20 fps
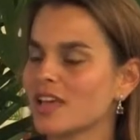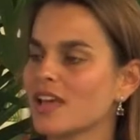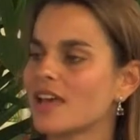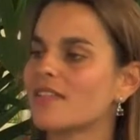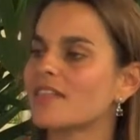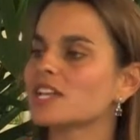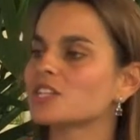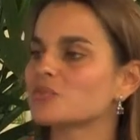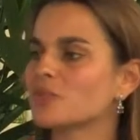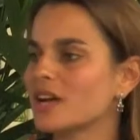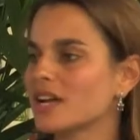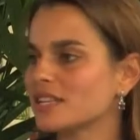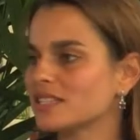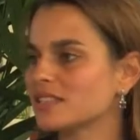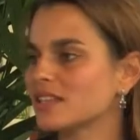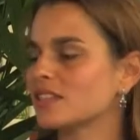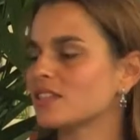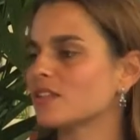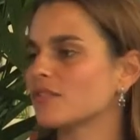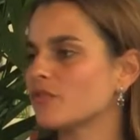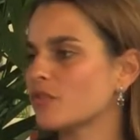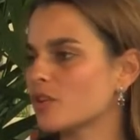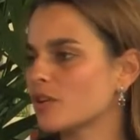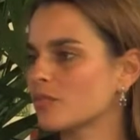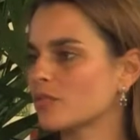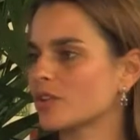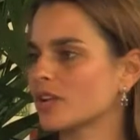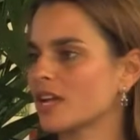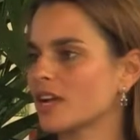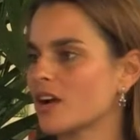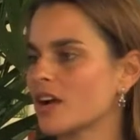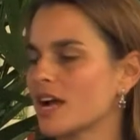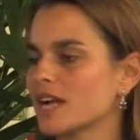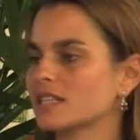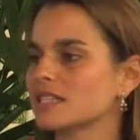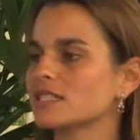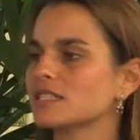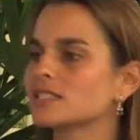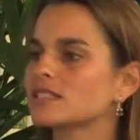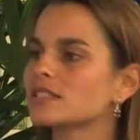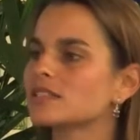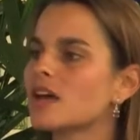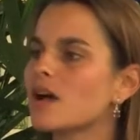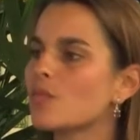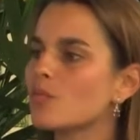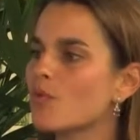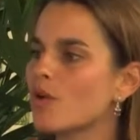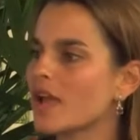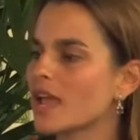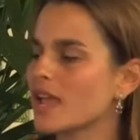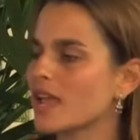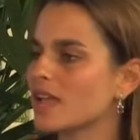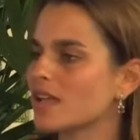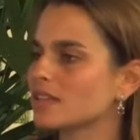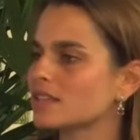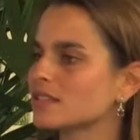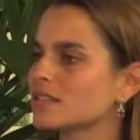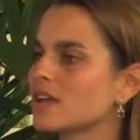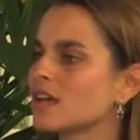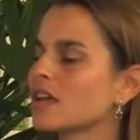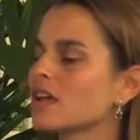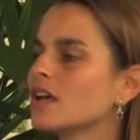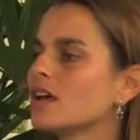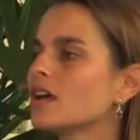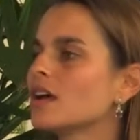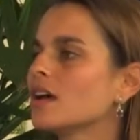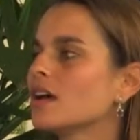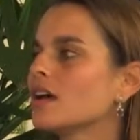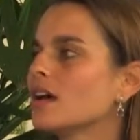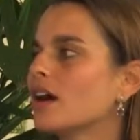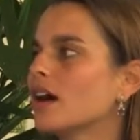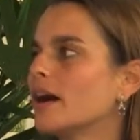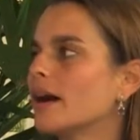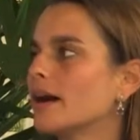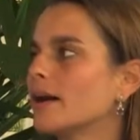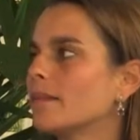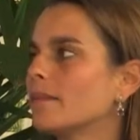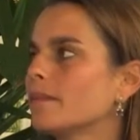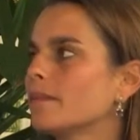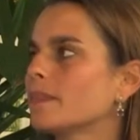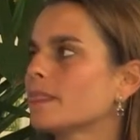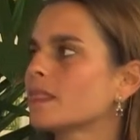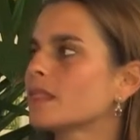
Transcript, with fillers: and that's why I said the Affordable Care Act in some ways um,